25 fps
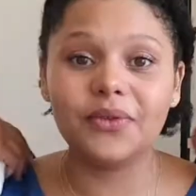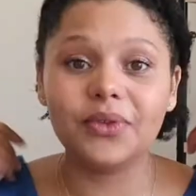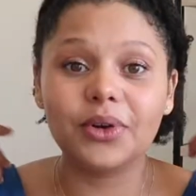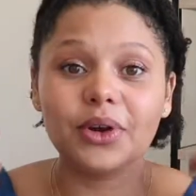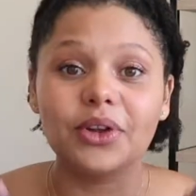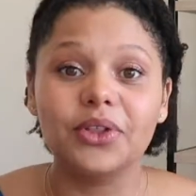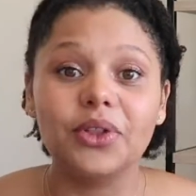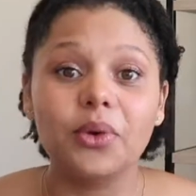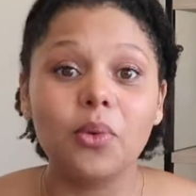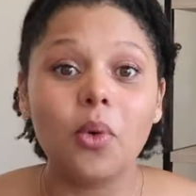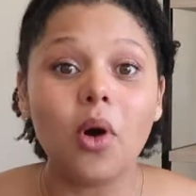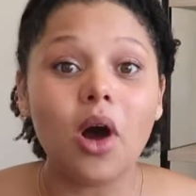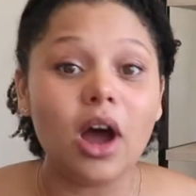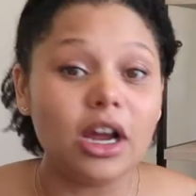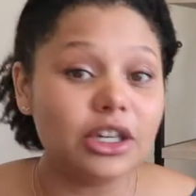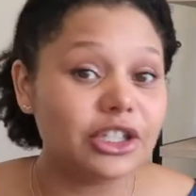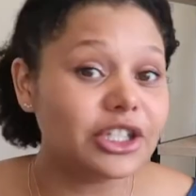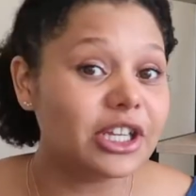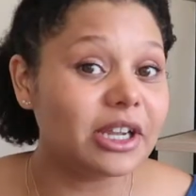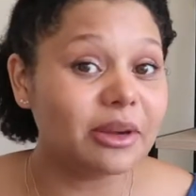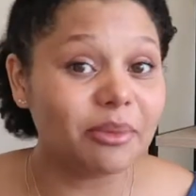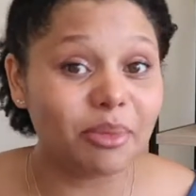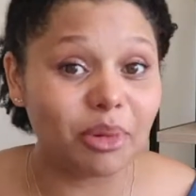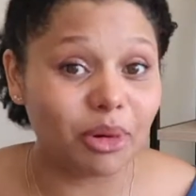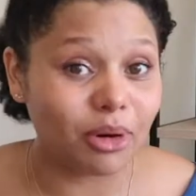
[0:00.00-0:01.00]
For the
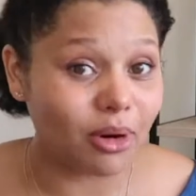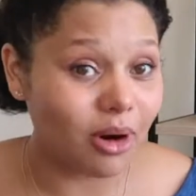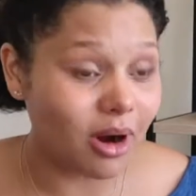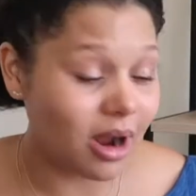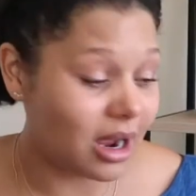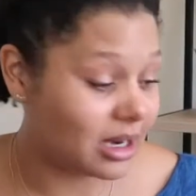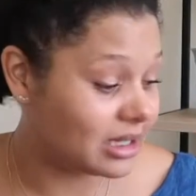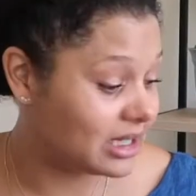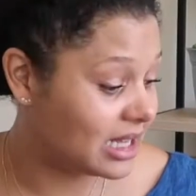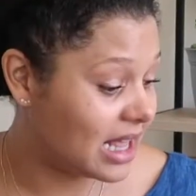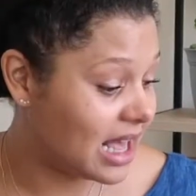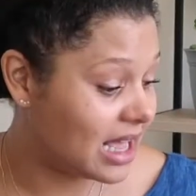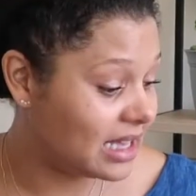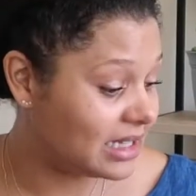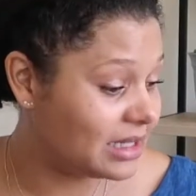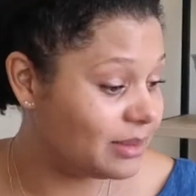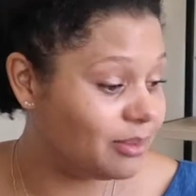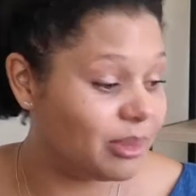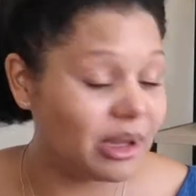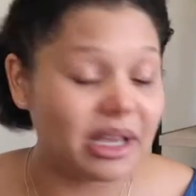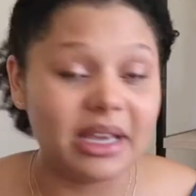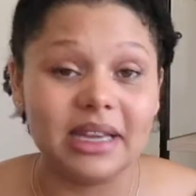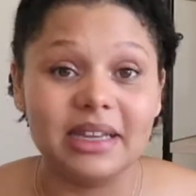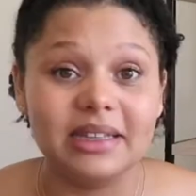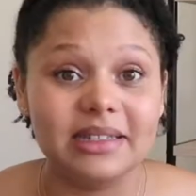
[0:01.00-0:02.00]
washing process,
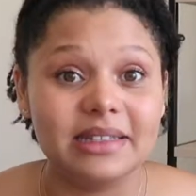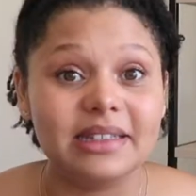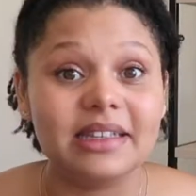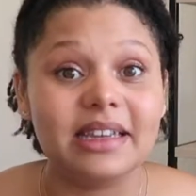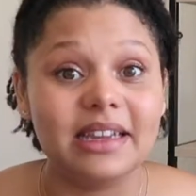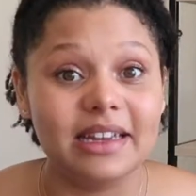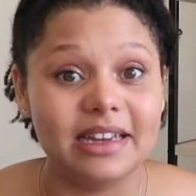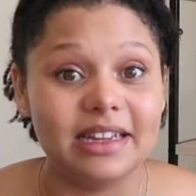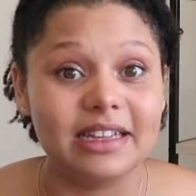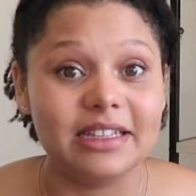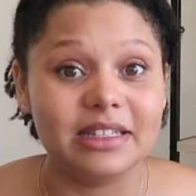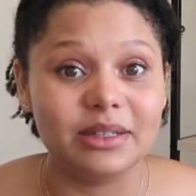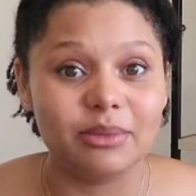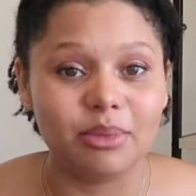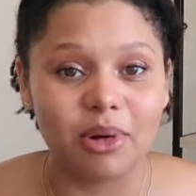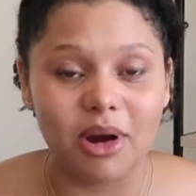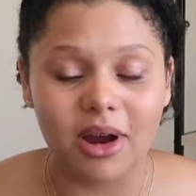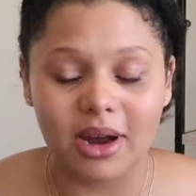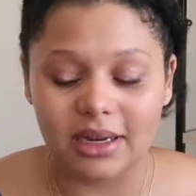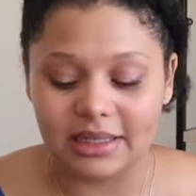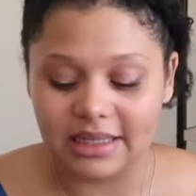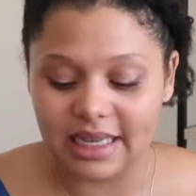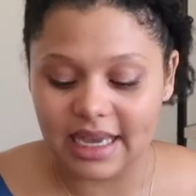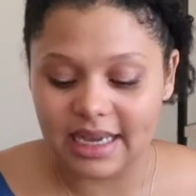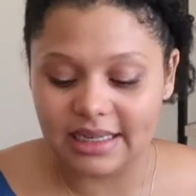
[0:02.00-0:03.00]
because it is a
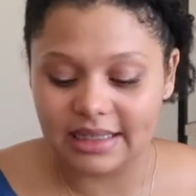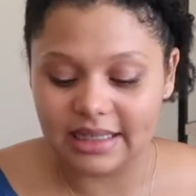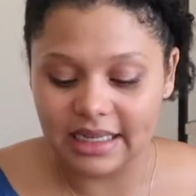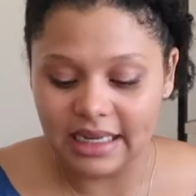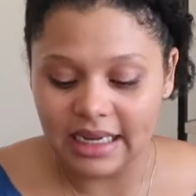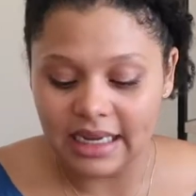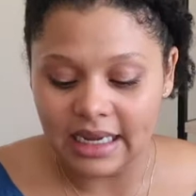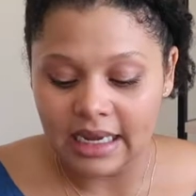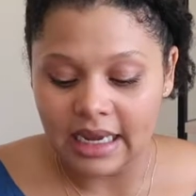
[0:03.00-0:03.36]
process,